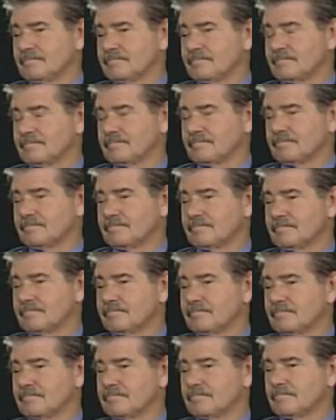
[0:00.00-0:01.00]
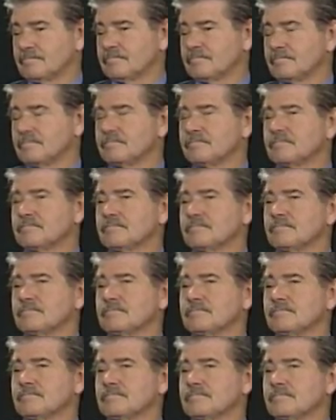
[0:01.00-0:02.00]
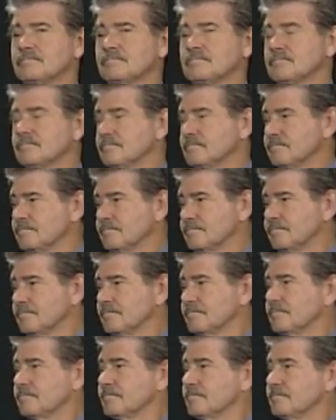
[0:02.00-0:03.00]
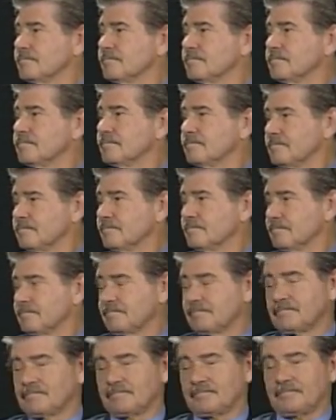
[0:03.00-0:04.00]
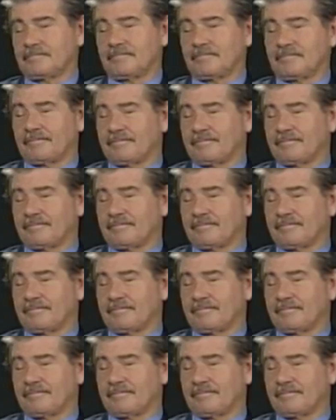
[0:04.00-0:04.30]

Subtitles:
The person shown says nothing.